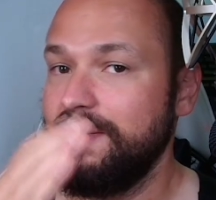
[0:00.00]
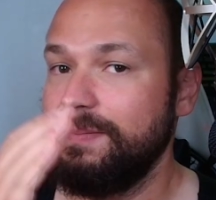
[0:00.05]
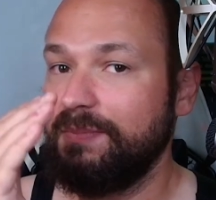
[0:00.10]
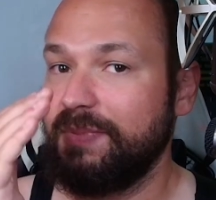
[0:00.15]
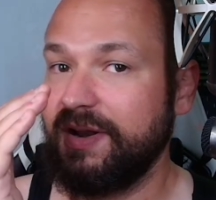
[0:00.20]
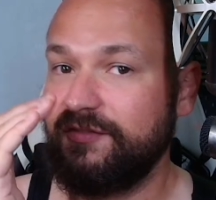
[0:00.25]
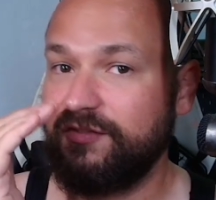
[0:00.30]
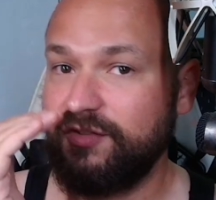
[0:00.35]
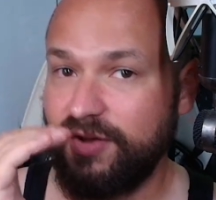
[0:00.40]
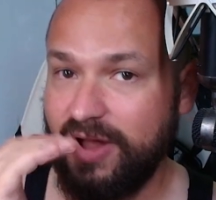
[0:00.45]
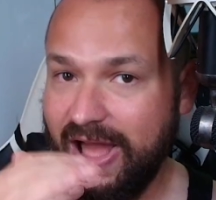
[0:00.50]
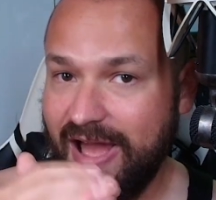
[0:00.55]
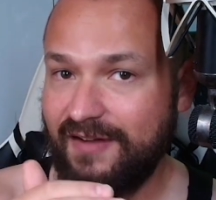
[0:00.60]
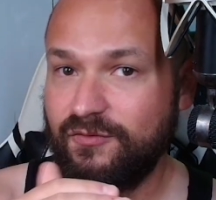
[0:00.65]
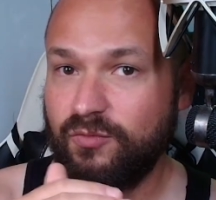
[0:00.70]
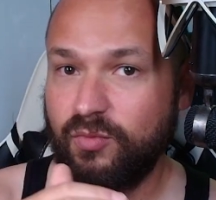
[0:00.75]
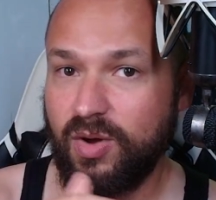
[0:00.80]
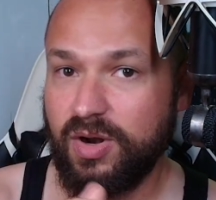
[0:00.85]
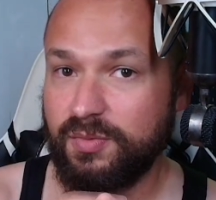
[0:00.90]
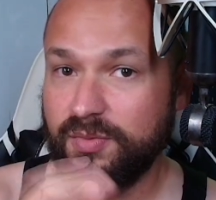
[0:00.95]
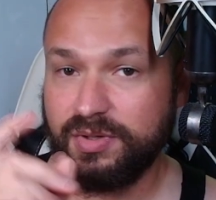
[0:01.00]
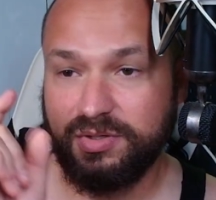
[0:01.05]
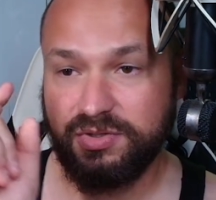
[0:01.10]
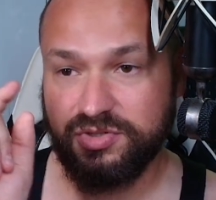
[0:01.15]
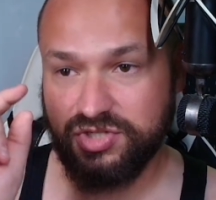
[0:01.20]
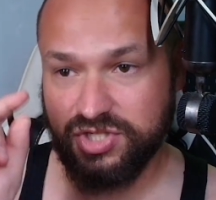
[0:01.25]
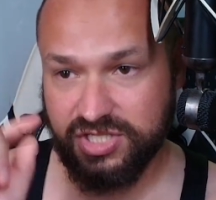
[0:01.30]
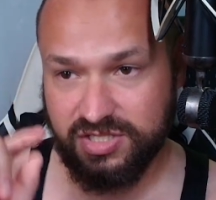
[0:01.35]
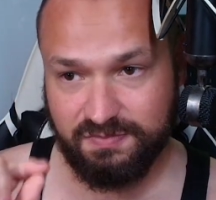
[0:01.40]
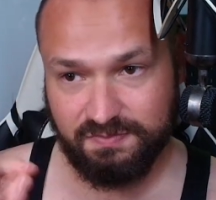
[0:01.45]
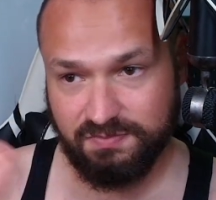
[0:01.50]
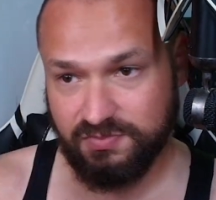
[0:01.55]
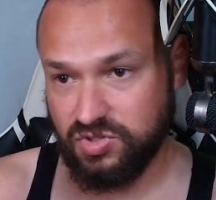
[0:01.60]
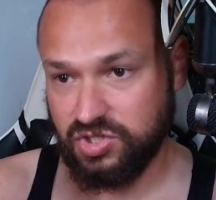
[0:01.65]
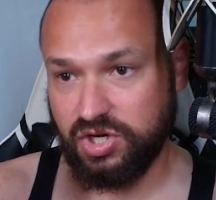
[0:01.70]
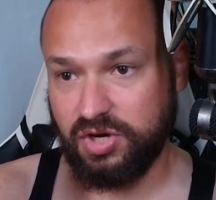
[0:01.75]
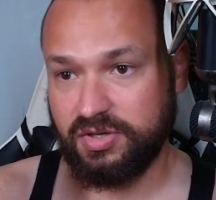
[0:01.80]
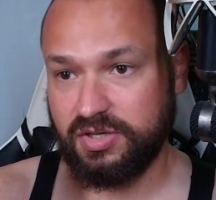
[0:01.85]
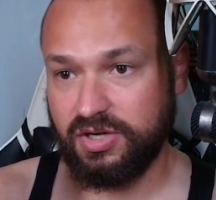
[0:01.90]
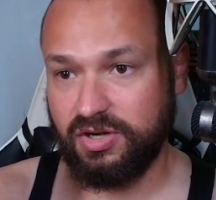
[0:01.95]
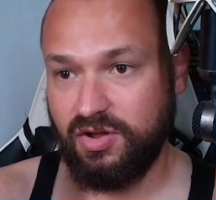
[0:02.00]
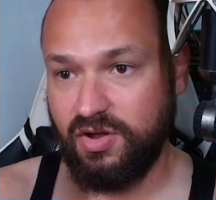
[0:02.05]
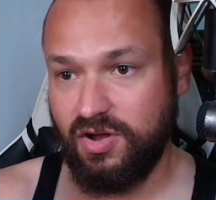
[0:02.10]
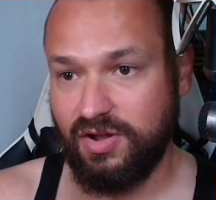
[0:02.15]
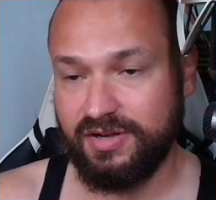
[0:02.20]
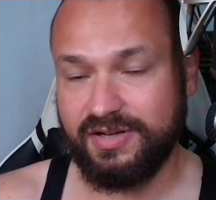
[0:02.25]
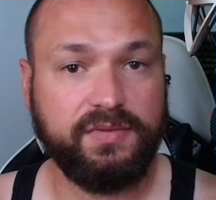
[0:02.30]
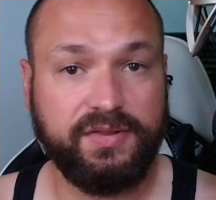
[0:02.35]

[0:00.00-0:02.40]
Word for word: But if you have one where you just turn it on,